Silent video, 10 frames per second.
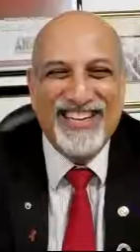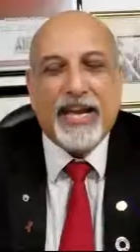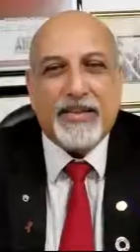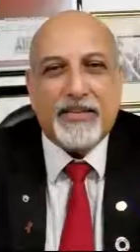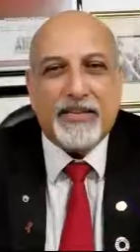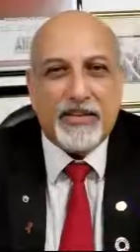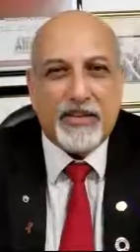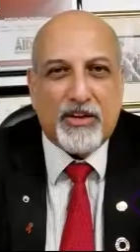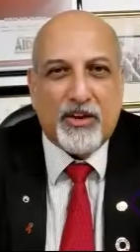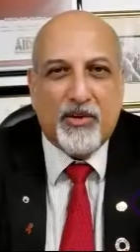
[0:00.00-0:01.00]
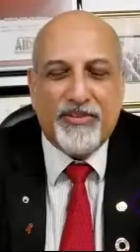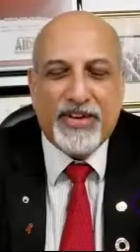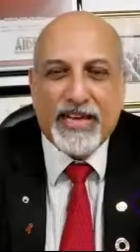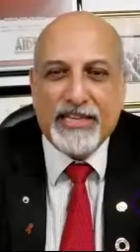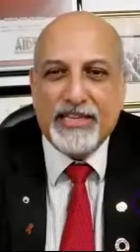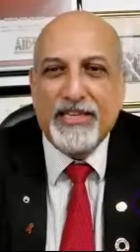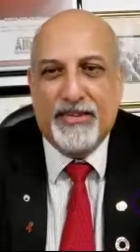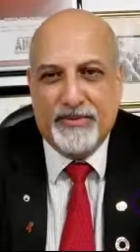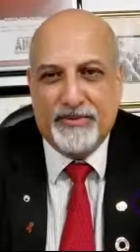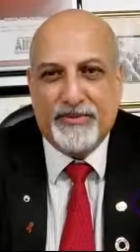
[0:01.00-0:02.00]
at
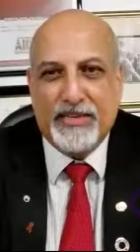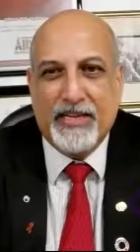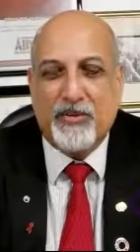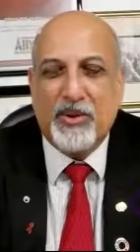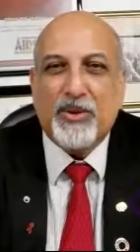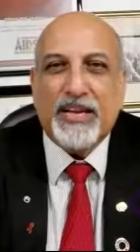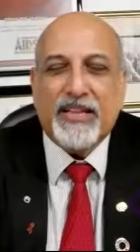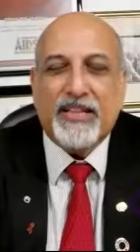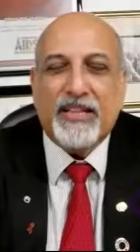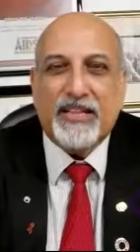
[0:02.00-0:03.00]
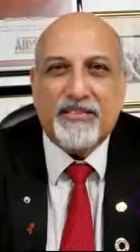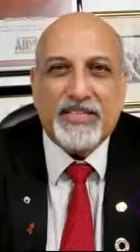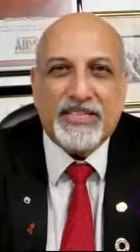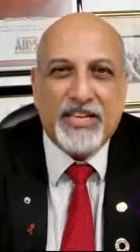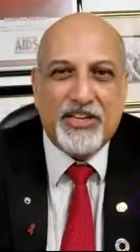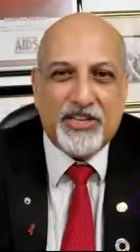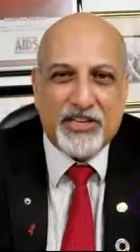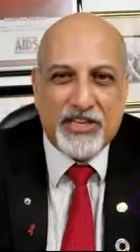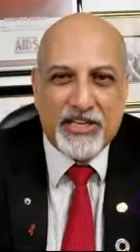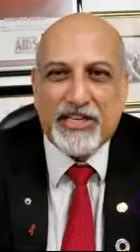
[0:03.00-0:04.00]
COVID-19 and we look at the
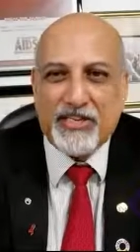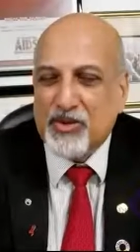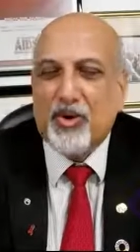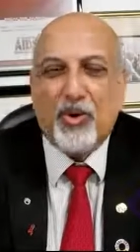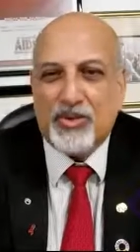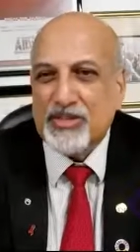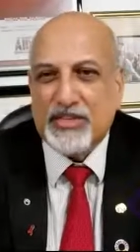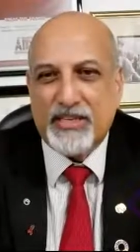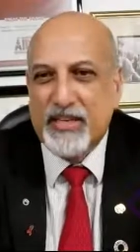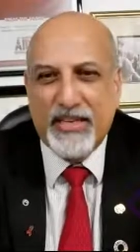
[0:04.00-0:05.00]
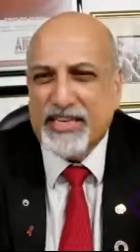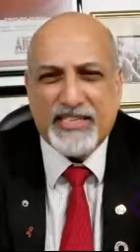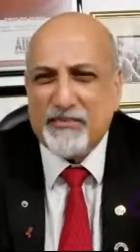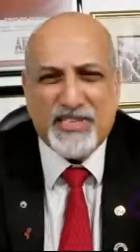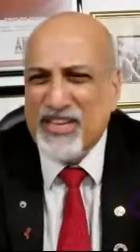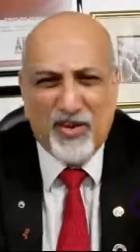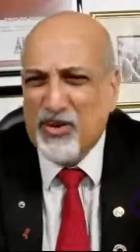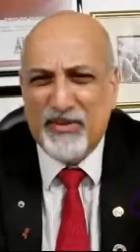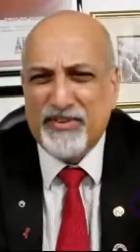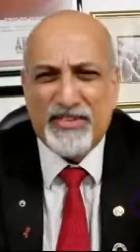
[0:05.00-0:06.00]
devastation it has caused, it has upset
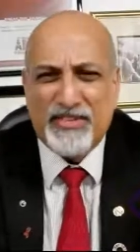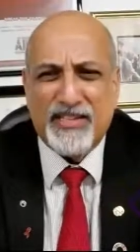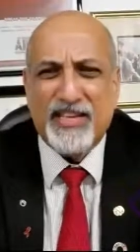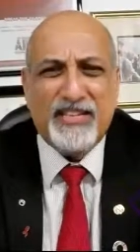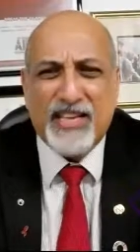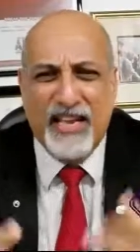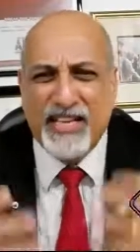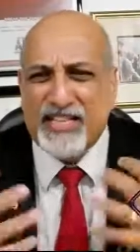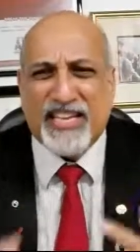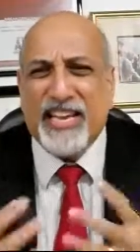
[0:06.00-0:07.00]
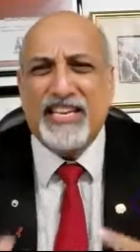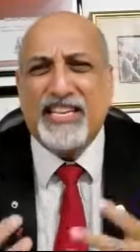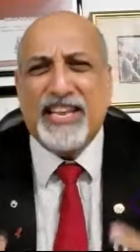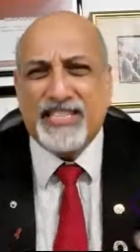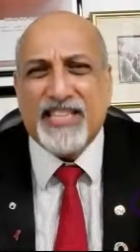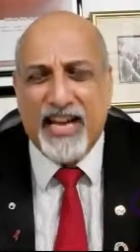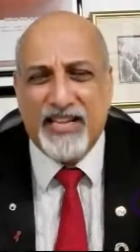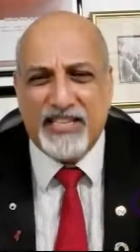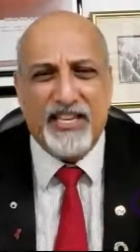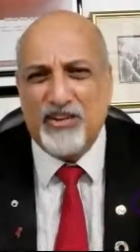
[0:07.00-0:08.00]
all of us. It's created
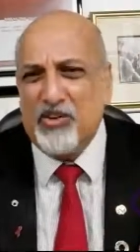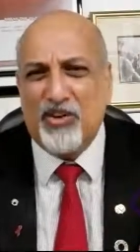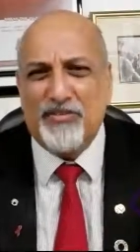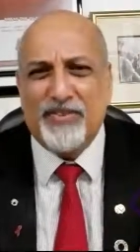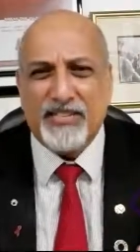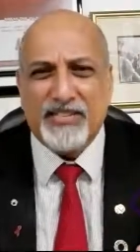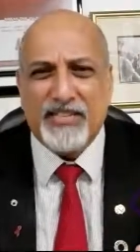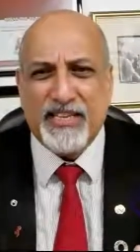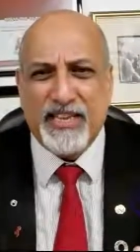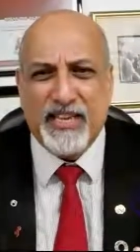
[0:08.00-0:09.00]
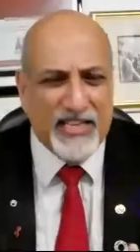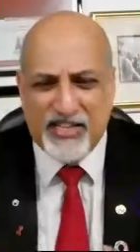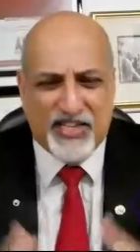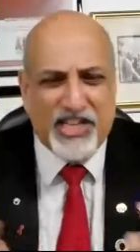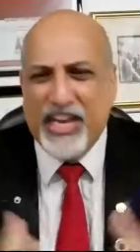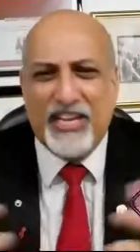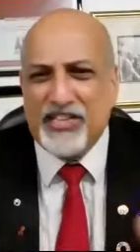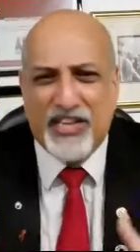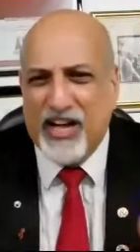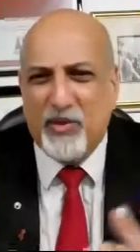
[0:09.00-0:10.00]
anxiety in all of us. It has
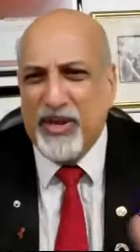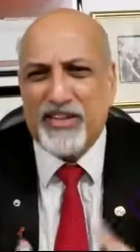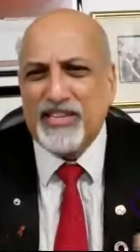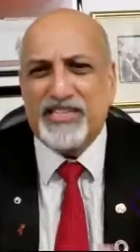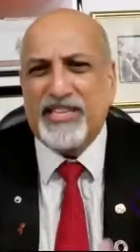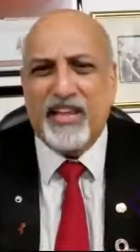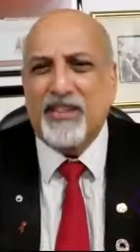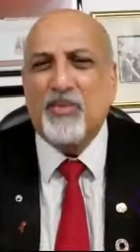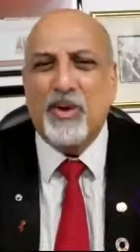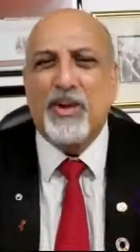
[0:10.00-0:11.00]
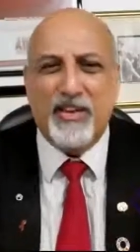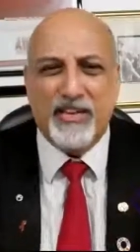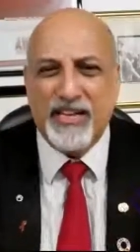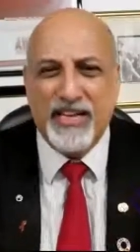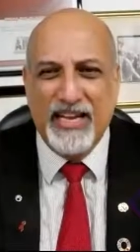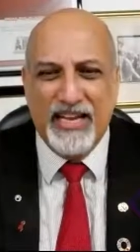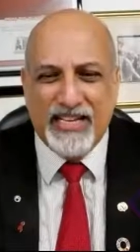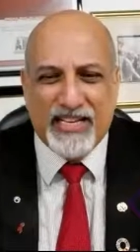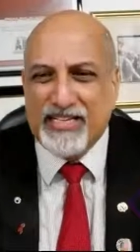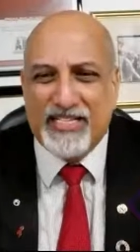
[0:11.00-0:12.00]
changed how we understand the world.
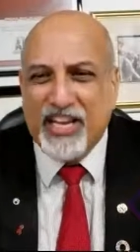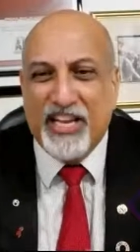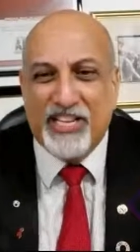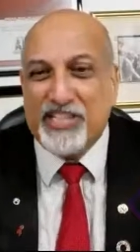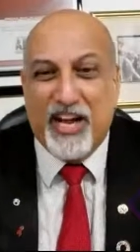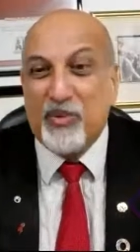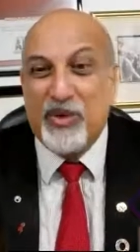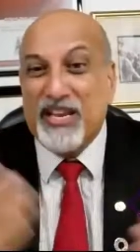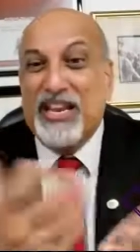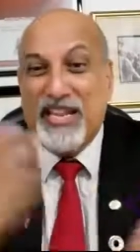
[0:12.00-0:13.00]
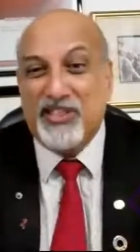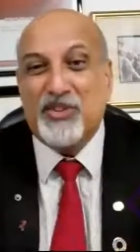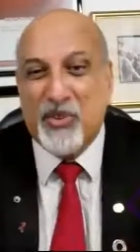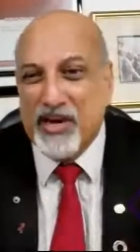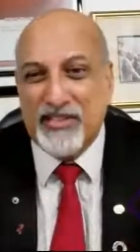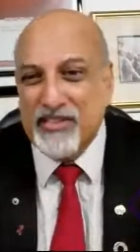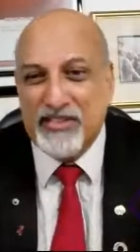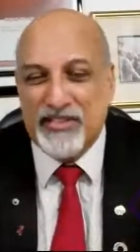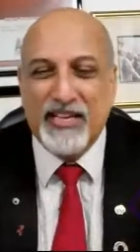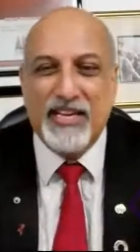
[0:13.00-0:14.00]
It has changed how we relate to
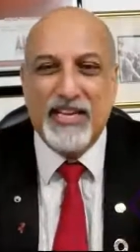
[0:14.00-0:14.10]
others.